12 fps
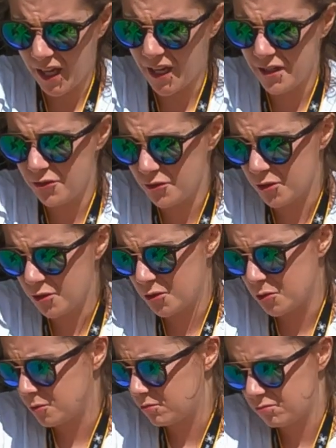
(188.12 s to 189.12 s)
I don't
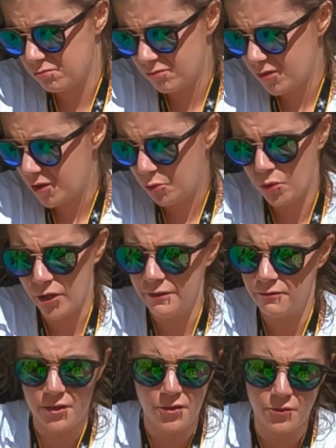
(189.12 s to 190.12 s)
know,
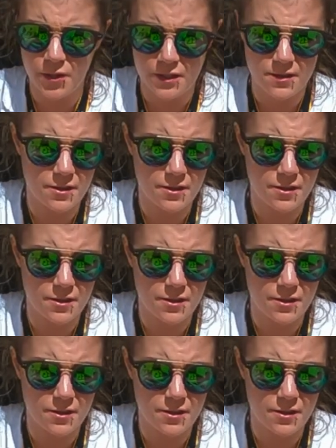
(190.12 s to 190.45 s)
whatever you need.